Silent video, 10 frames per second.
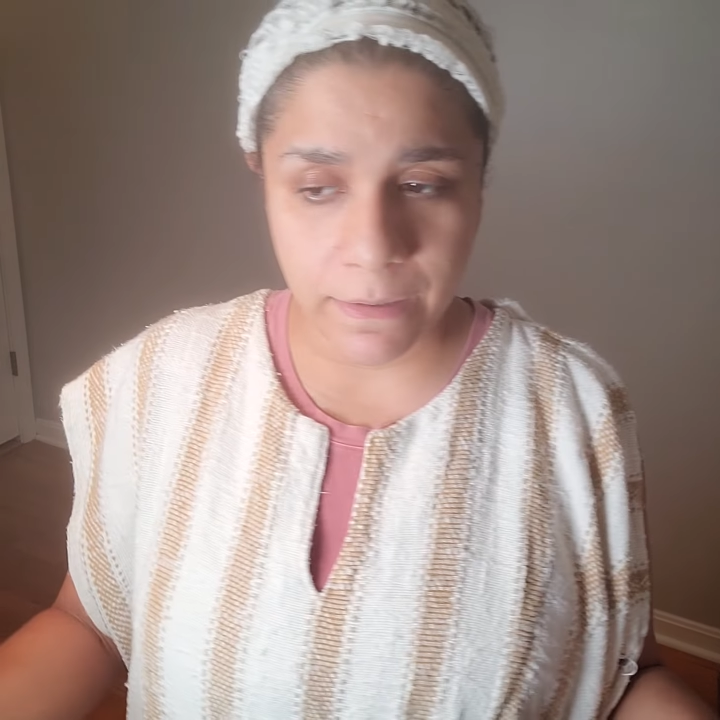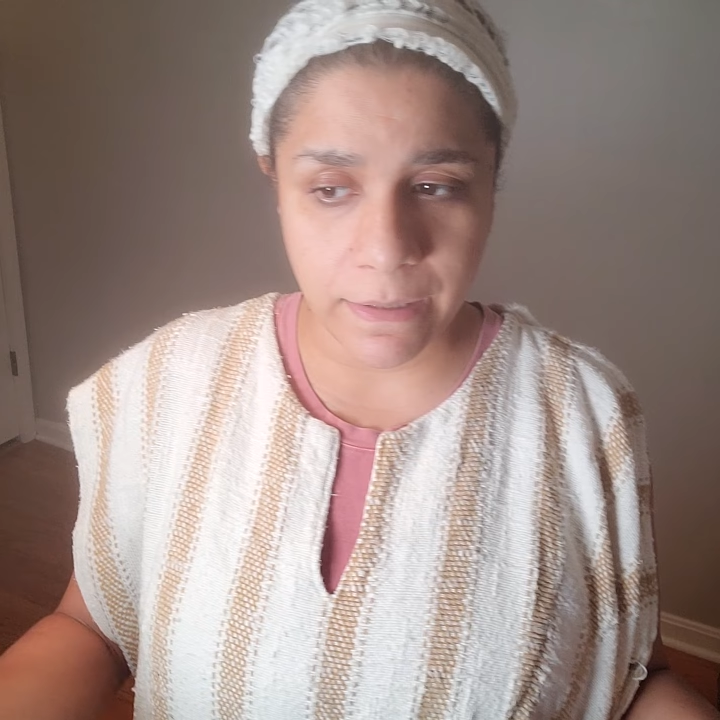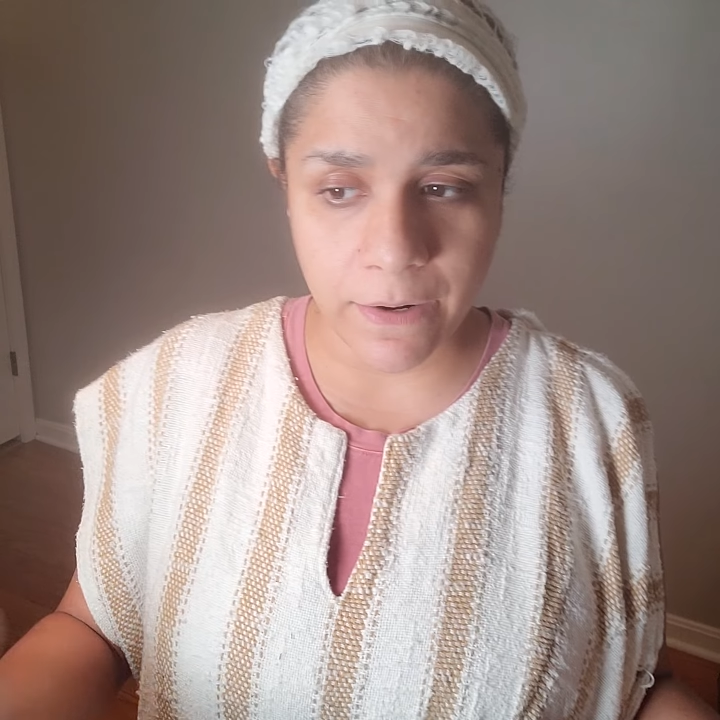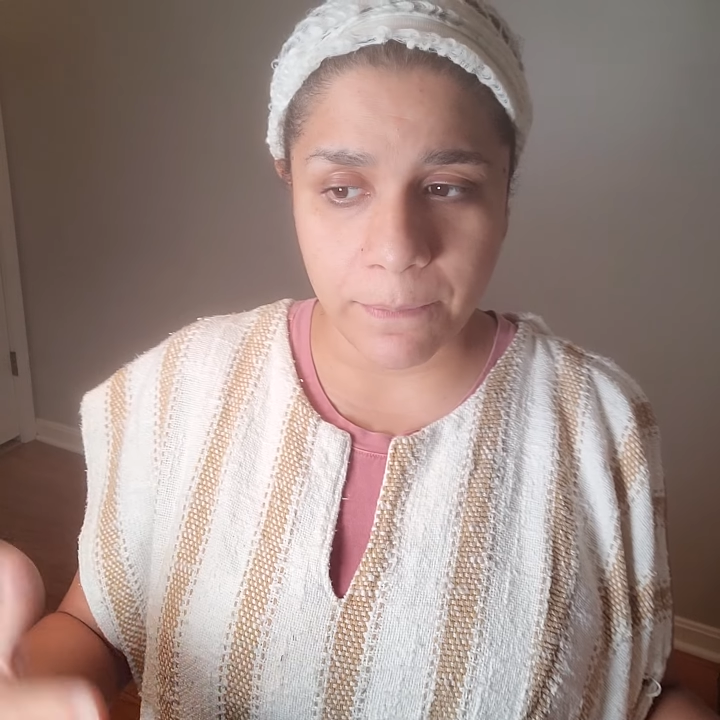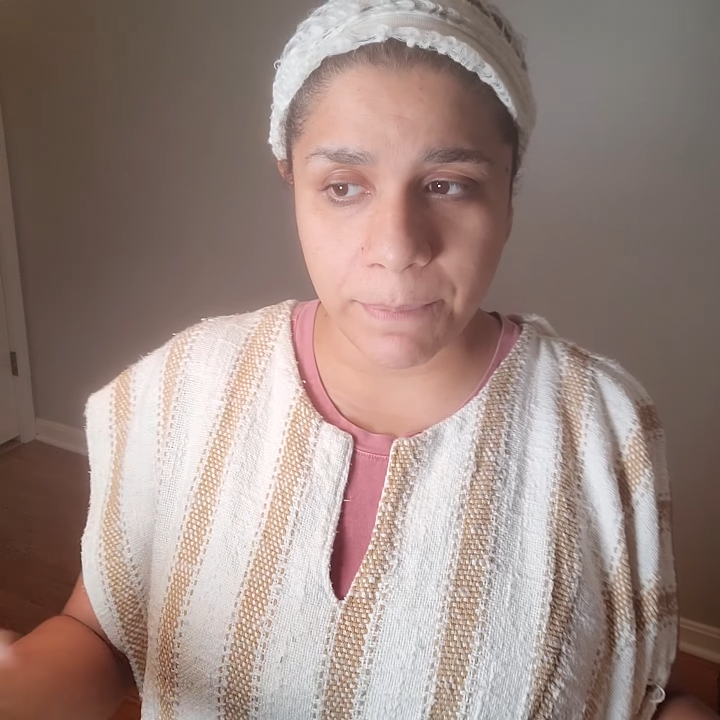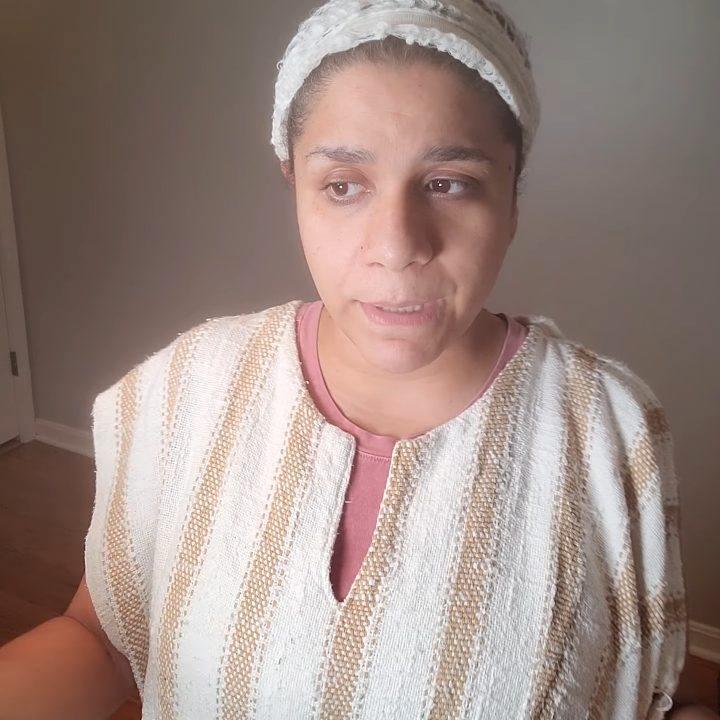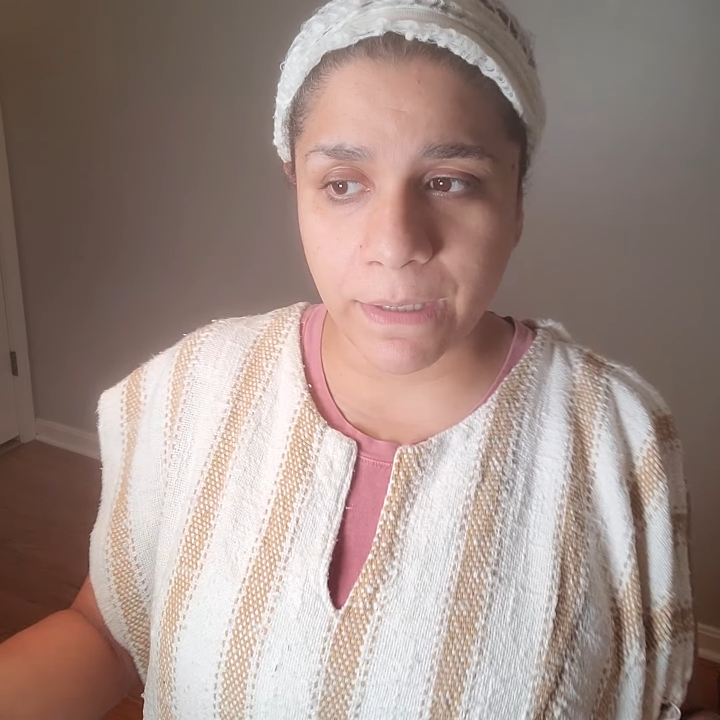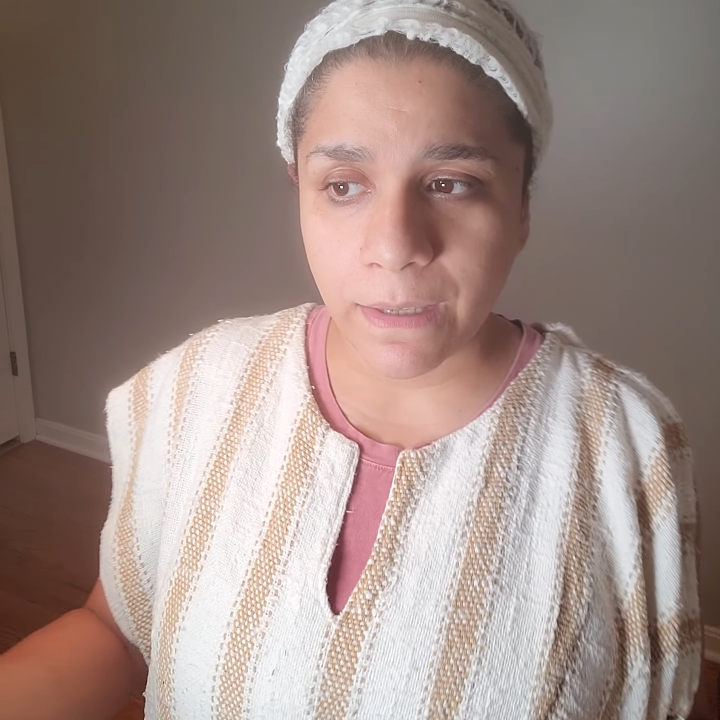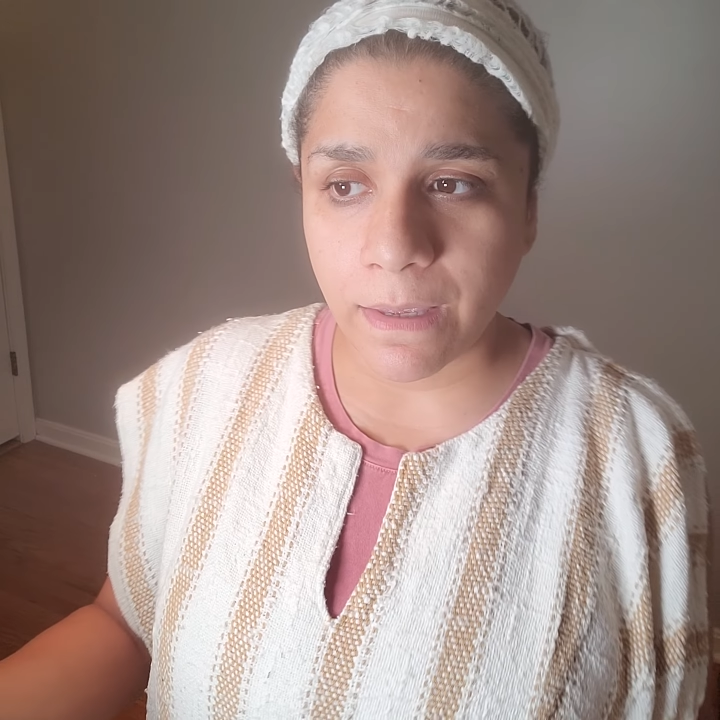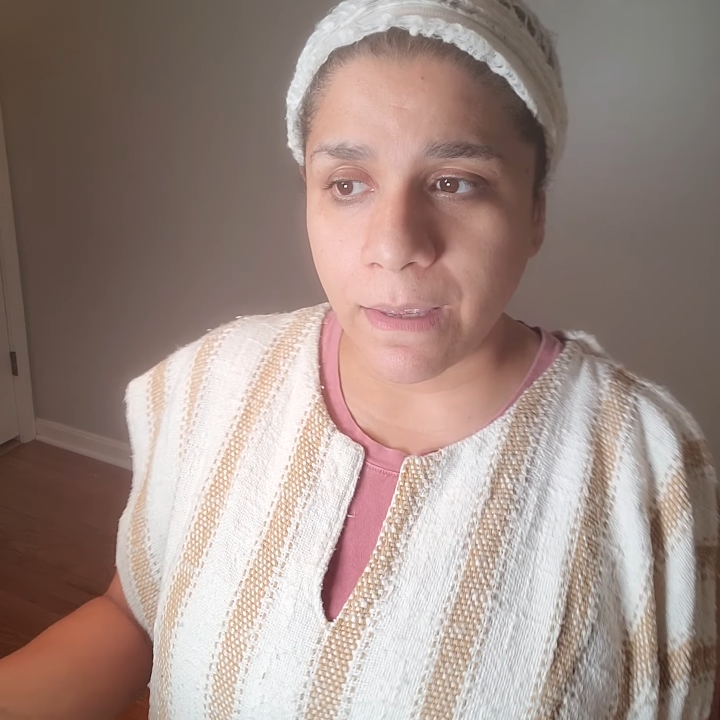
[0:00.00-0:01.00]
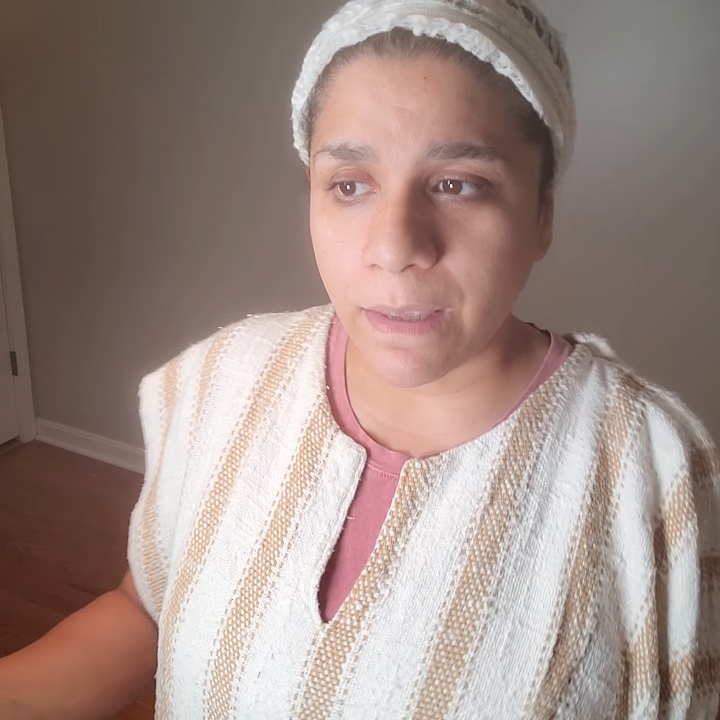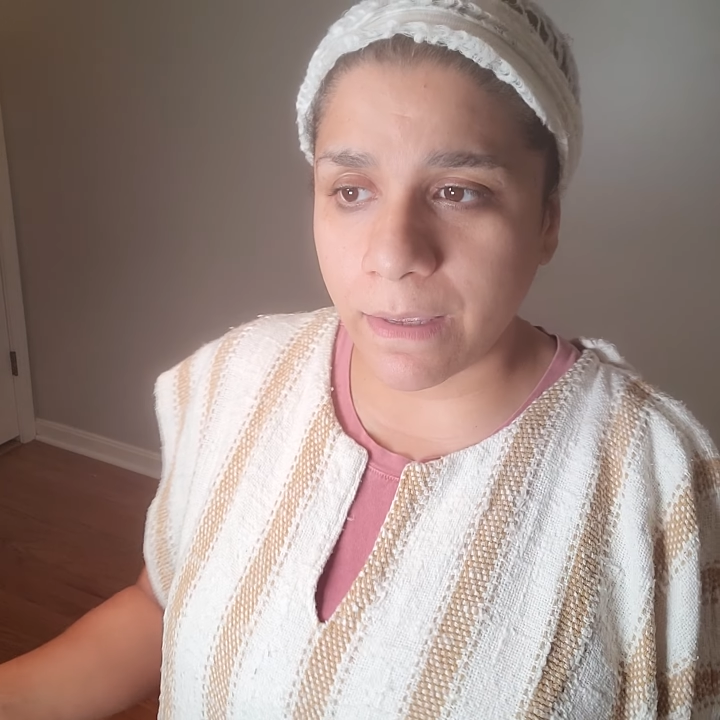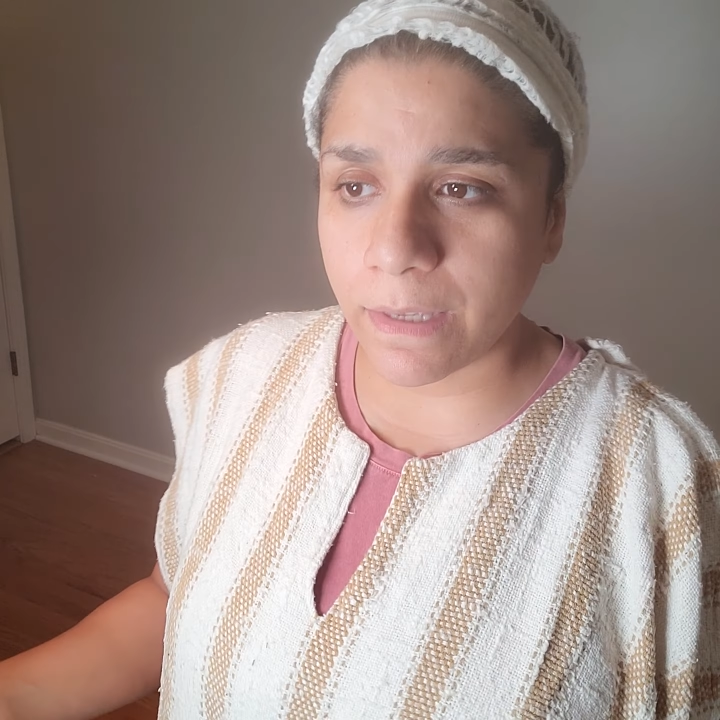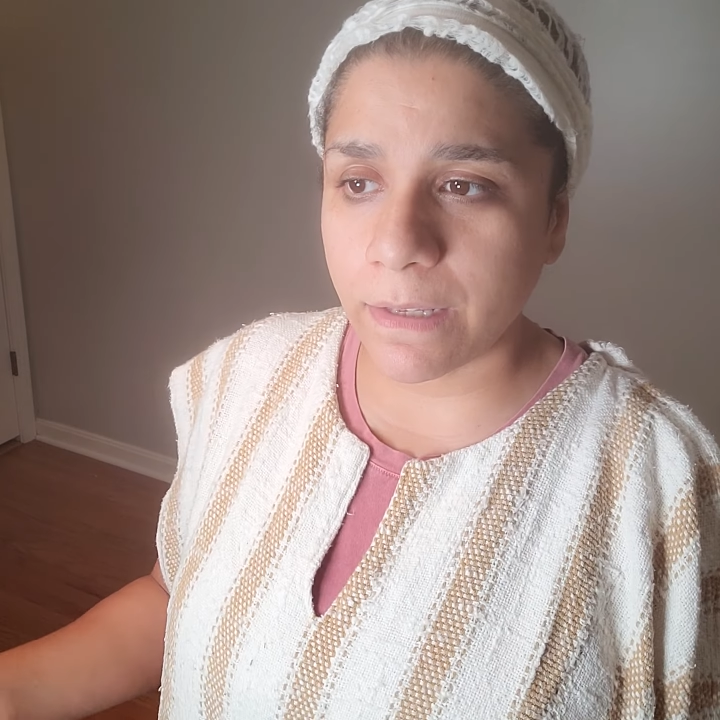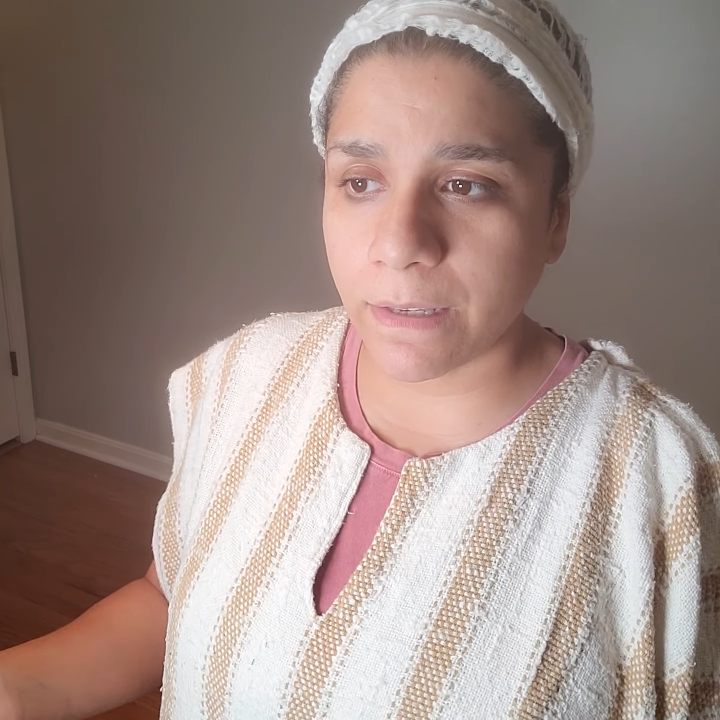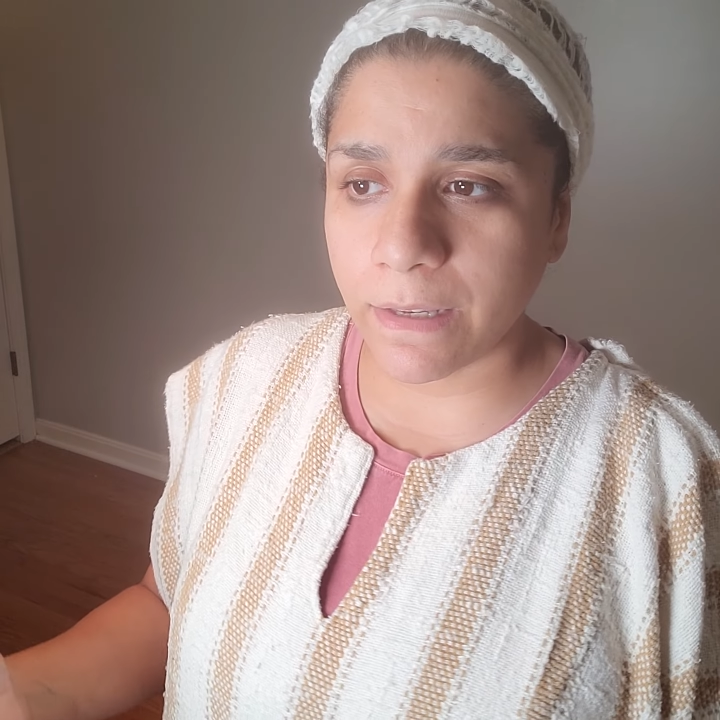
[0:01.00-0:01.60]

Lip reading: The letter B, it